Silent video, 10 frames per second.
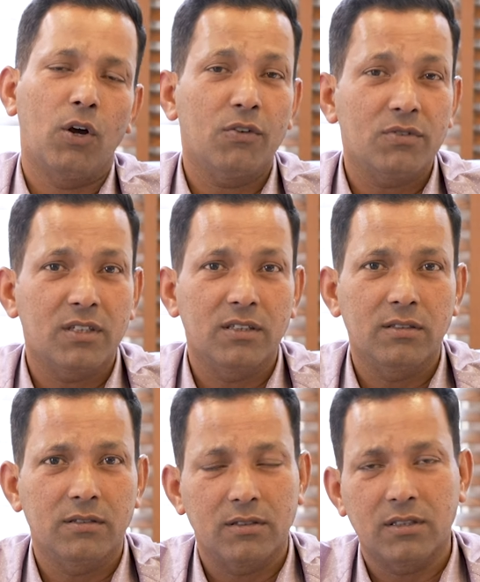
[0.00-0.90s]
a lot
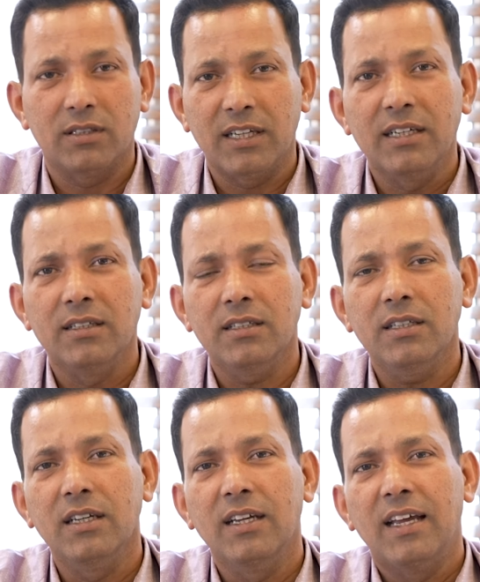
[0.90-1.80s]
of certainty
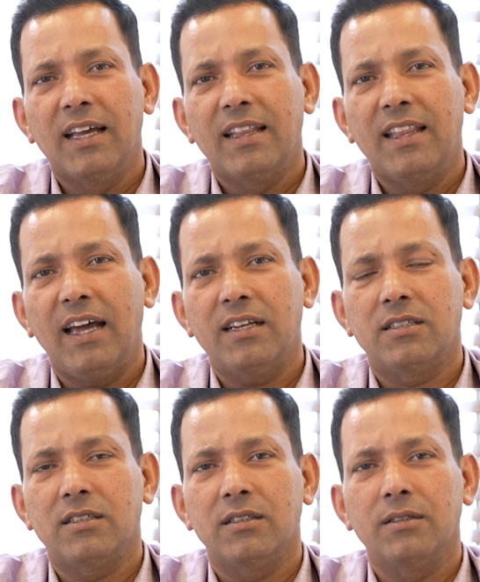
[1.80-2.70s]

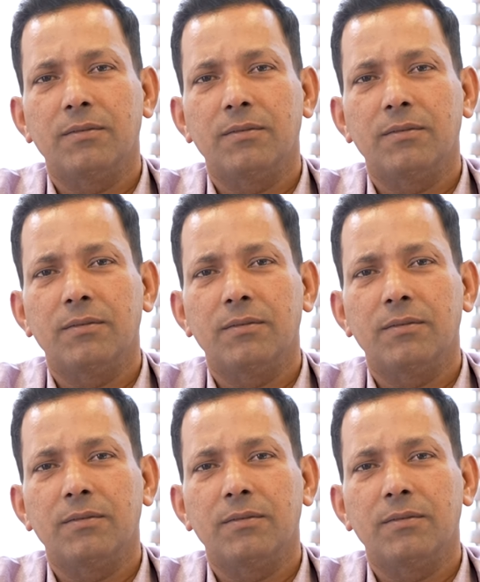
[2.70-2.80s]
that